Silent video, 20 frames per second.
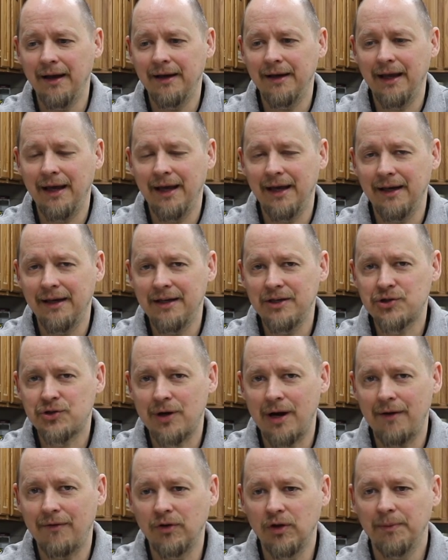and, he's
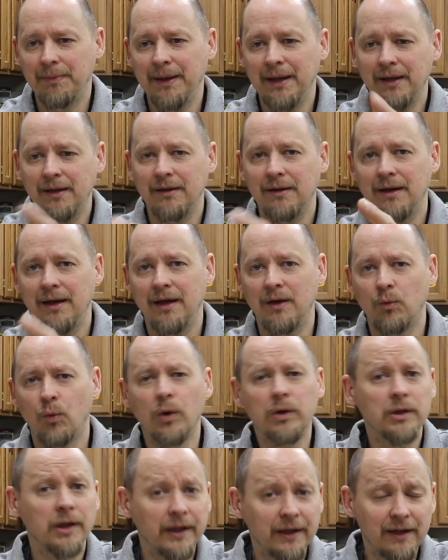traveled a bit, and
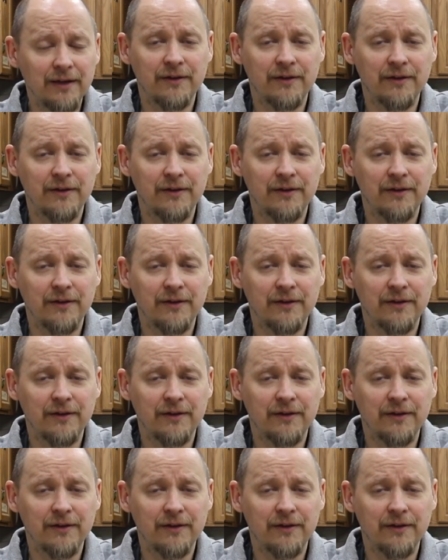woodland